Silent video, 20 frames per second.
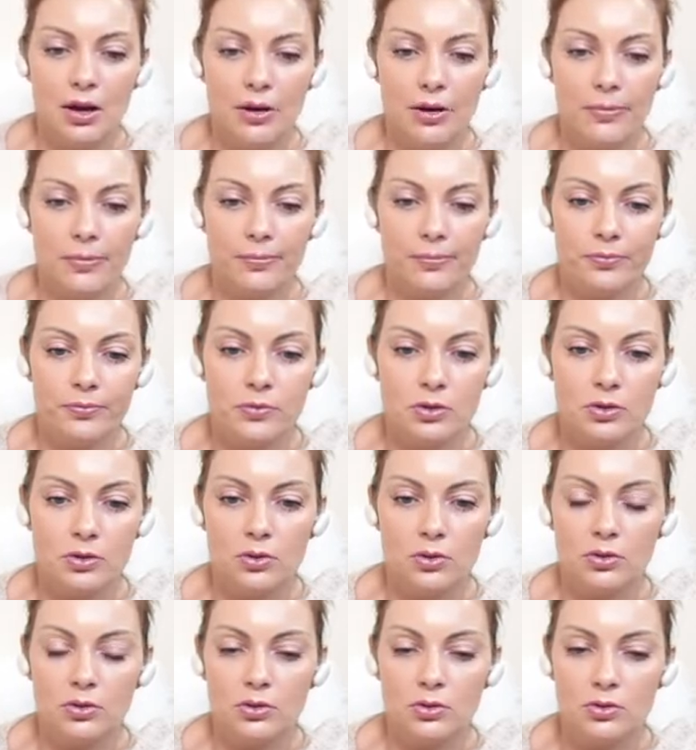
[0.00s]
Um,
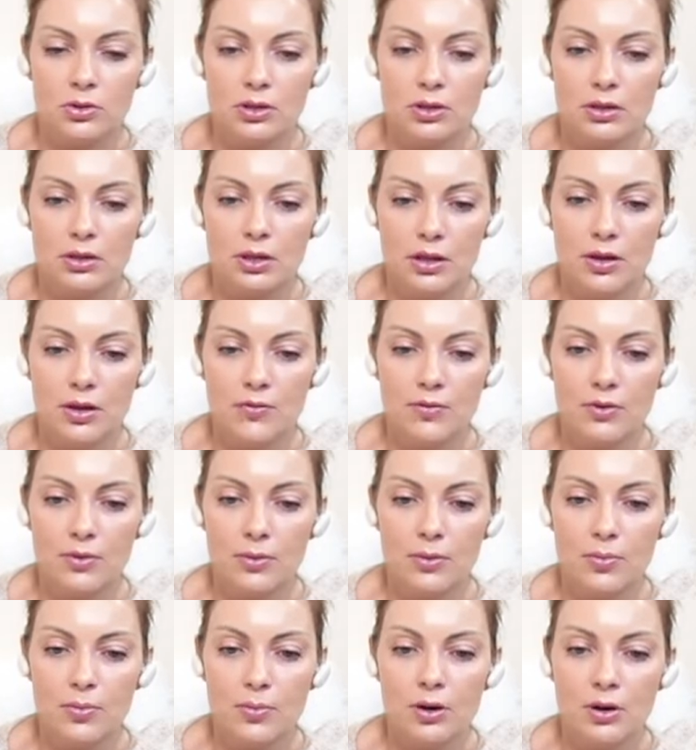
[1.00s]
so those are the
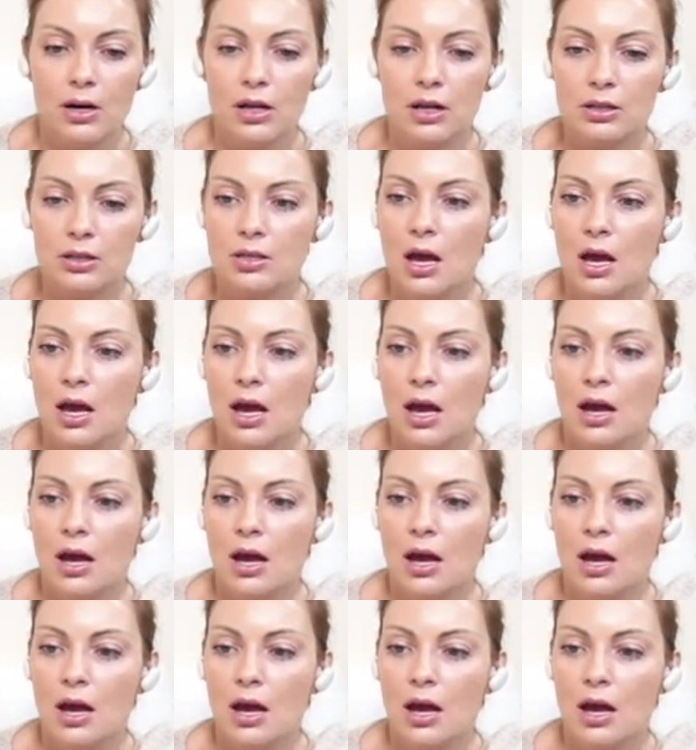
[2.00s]
different parts.